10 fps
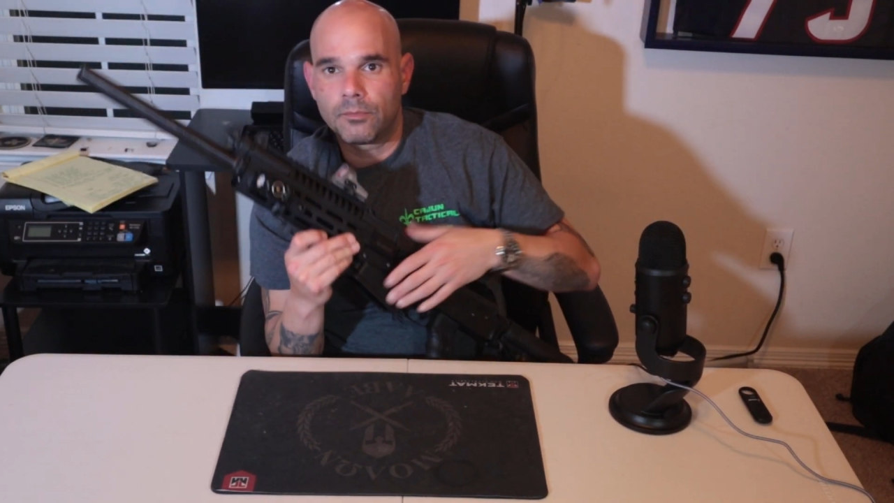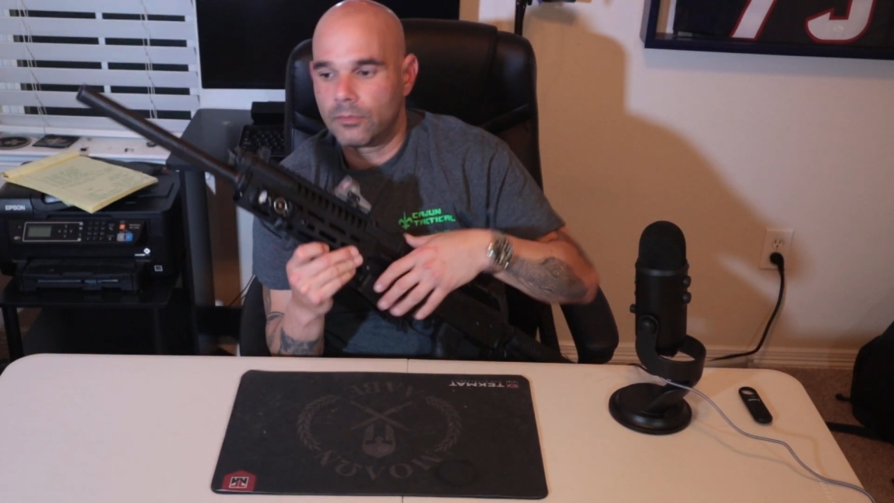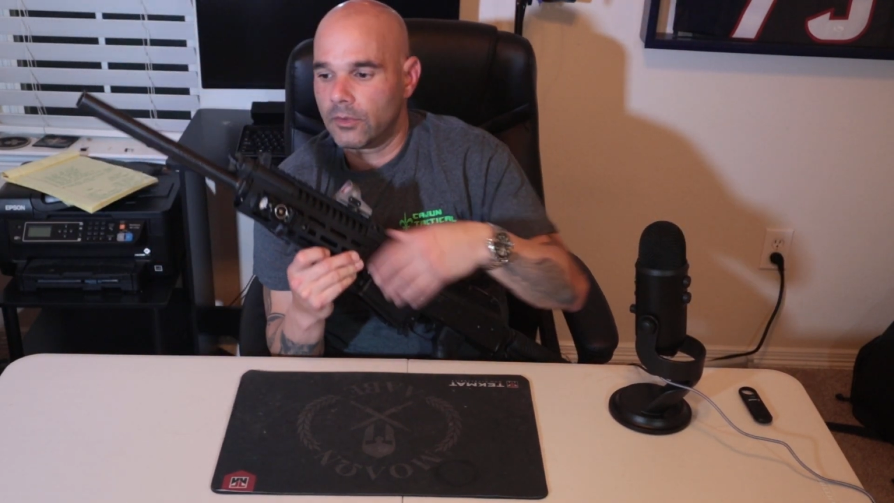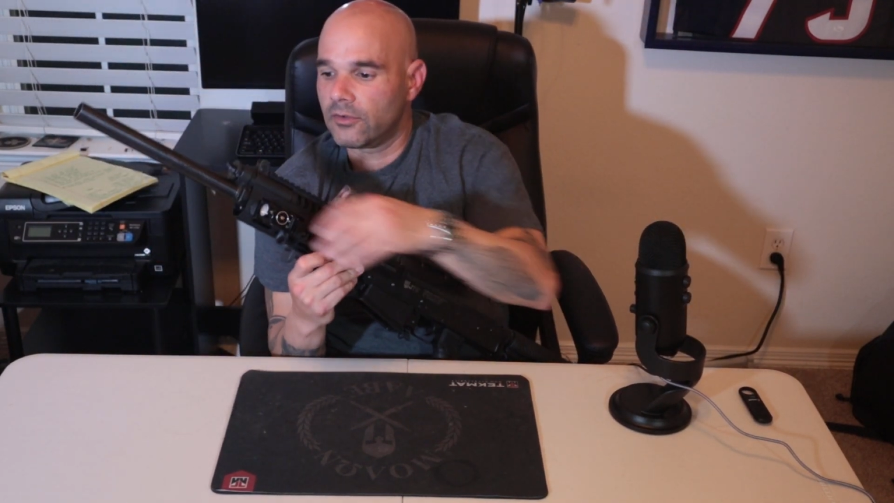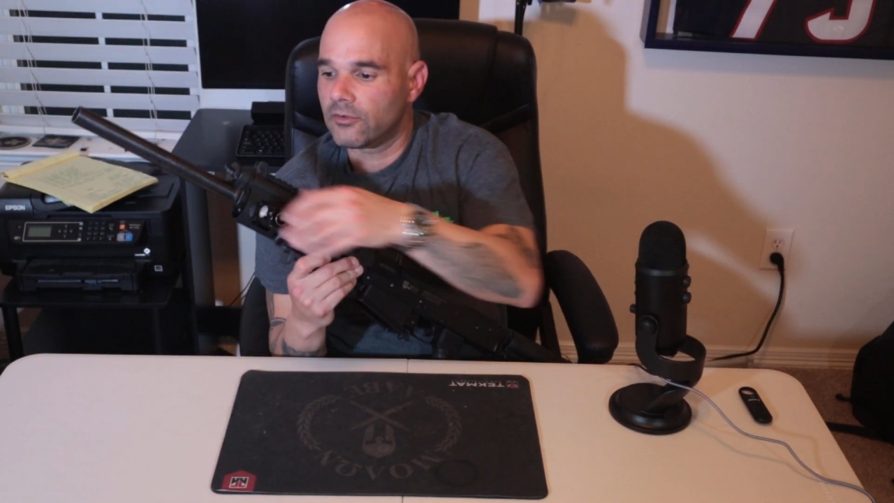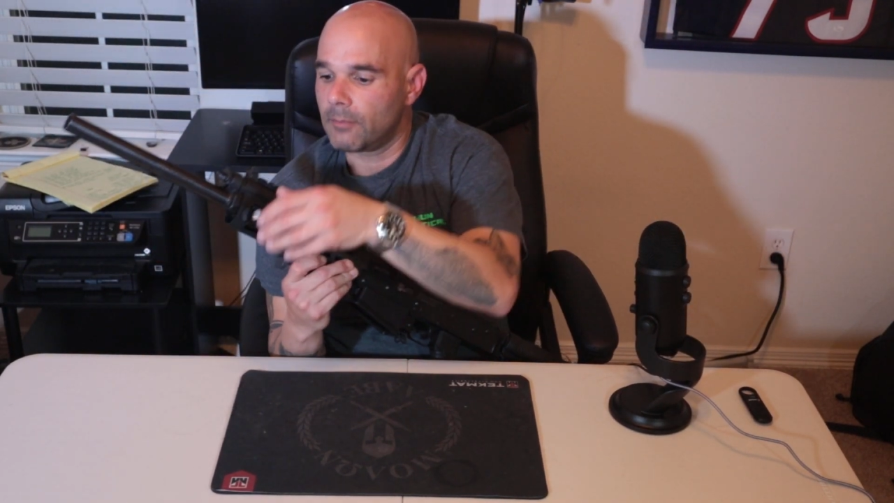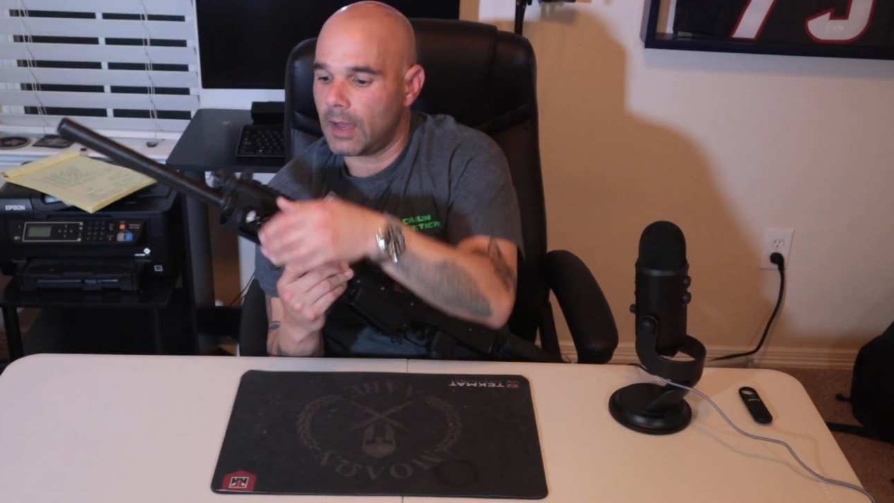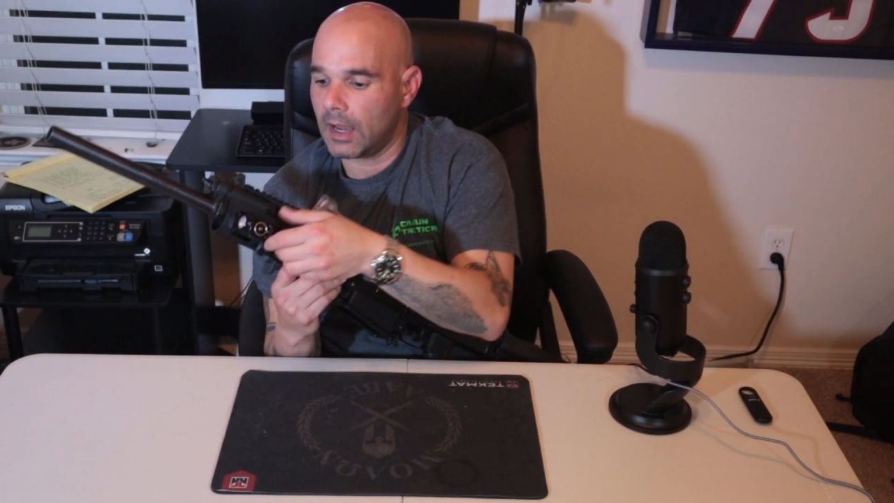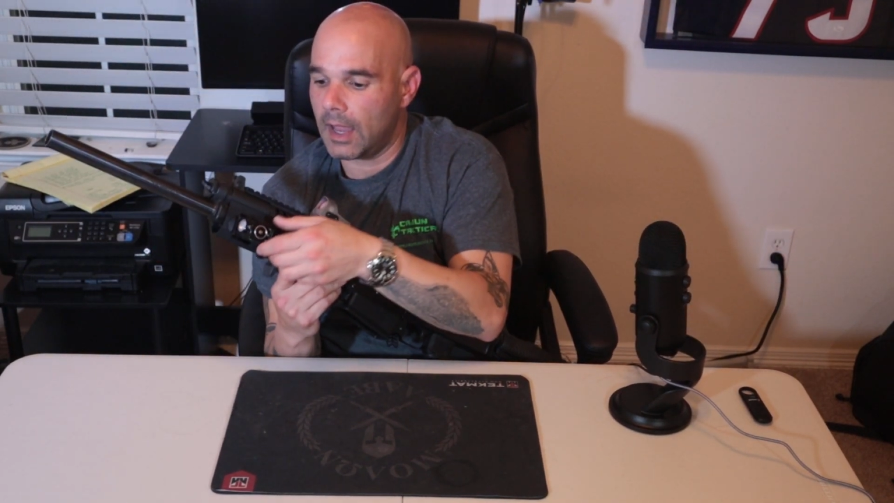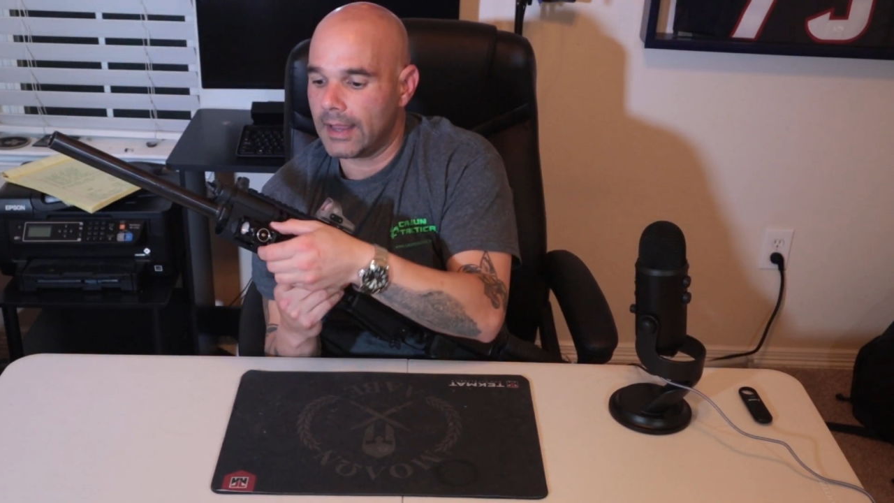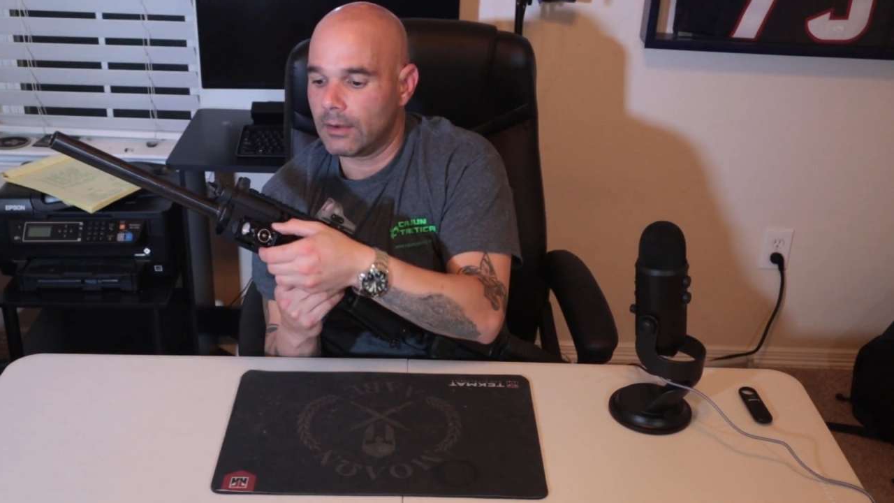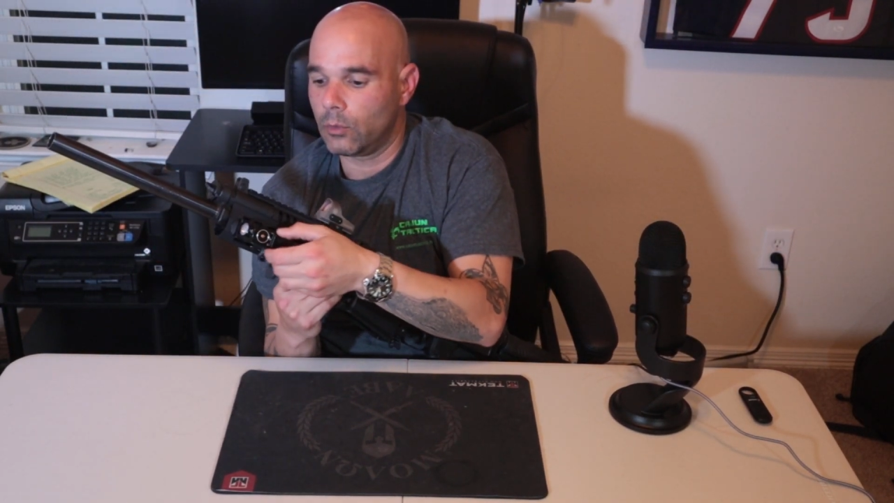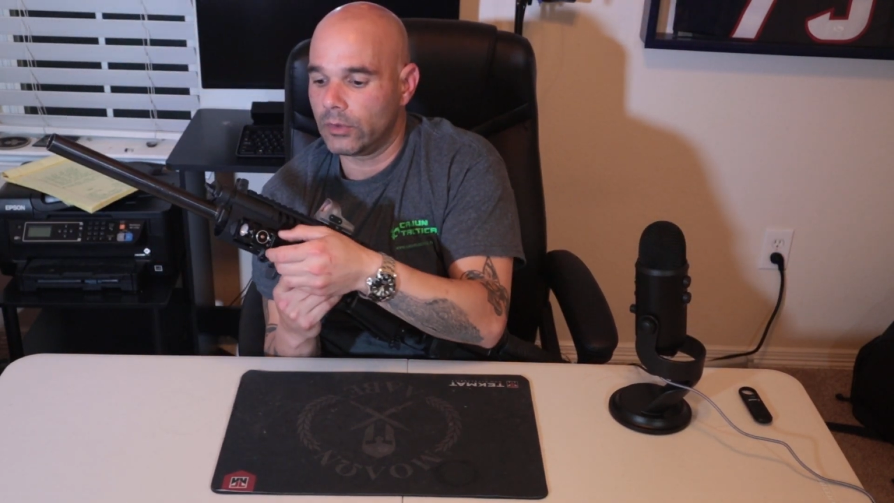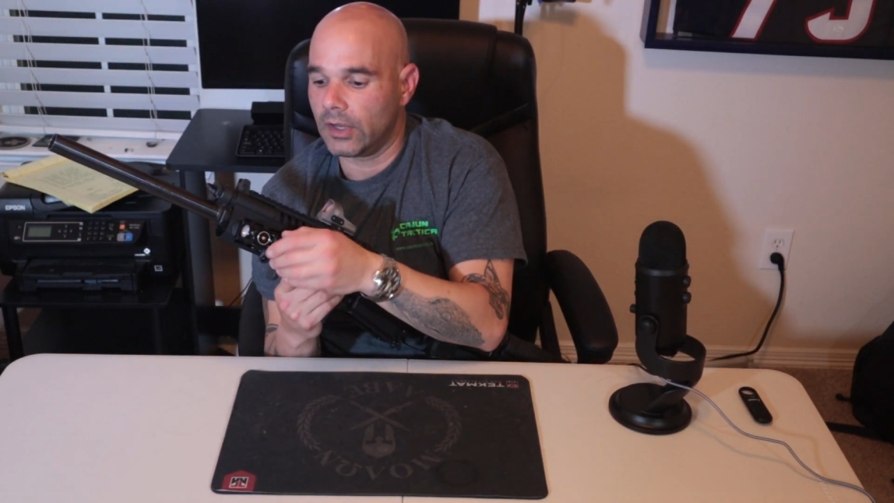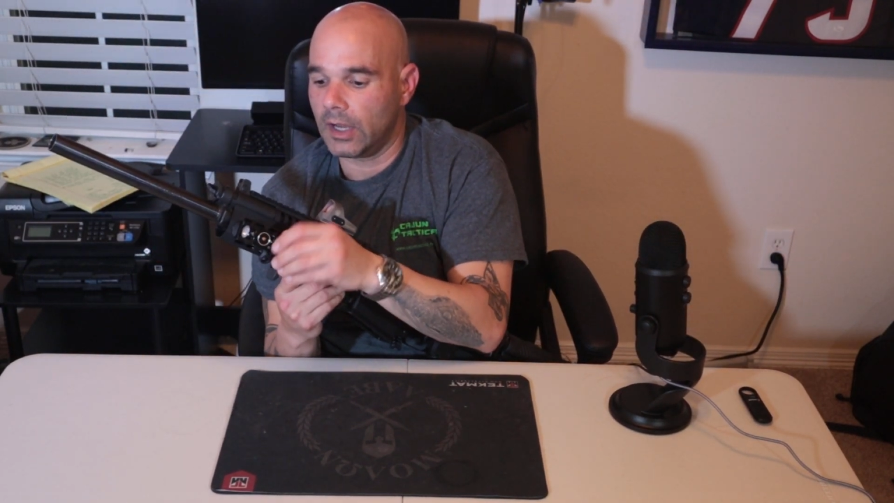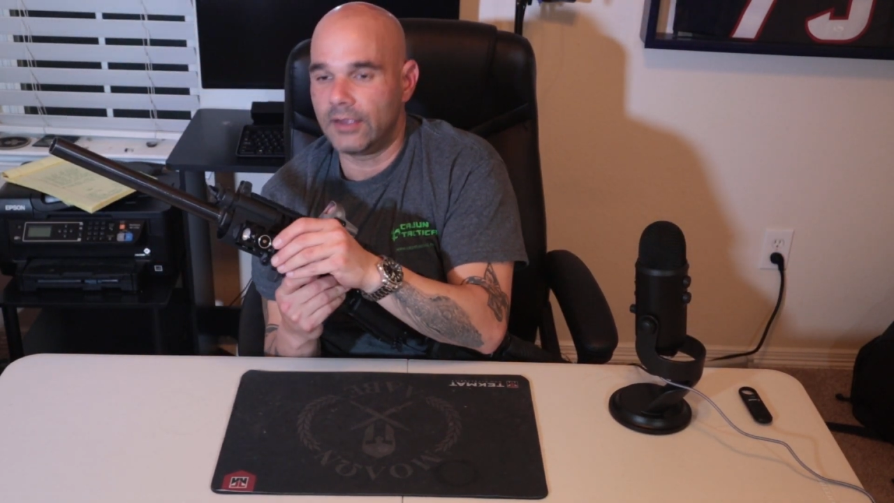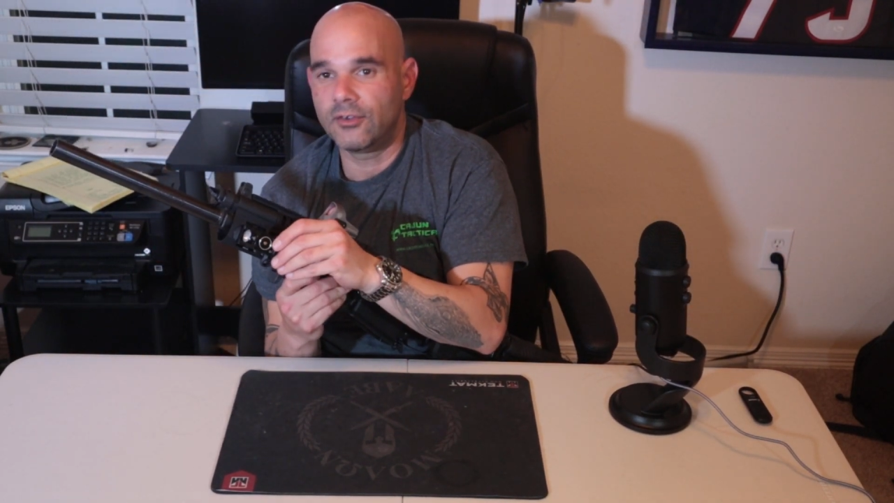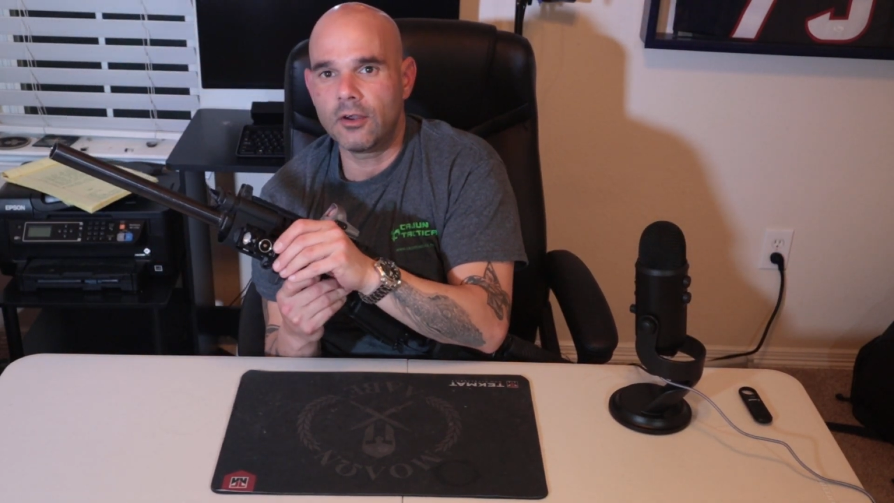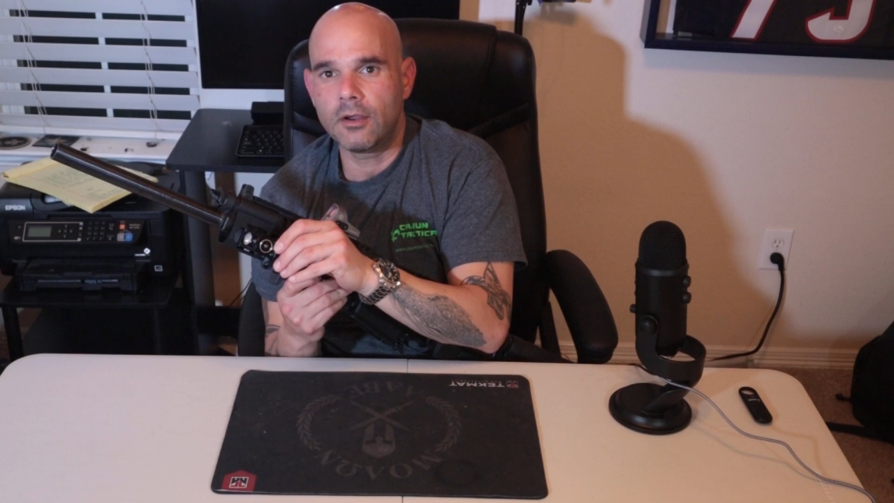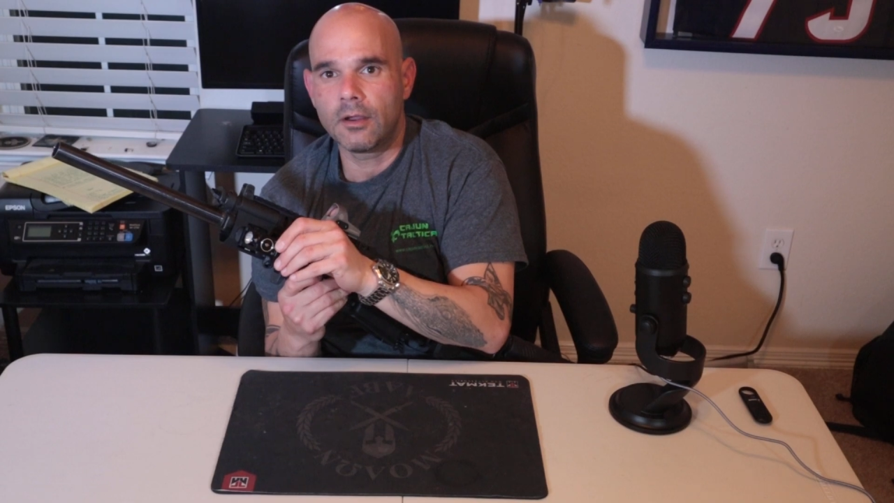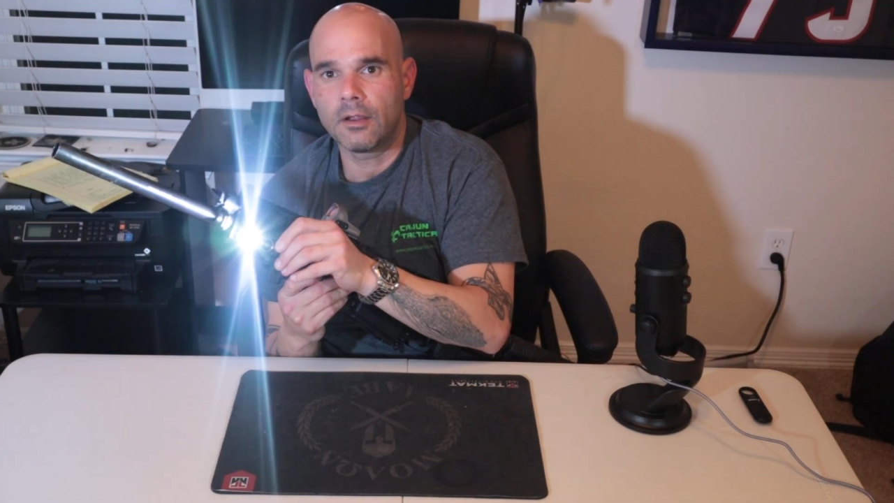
this is my light with the laser.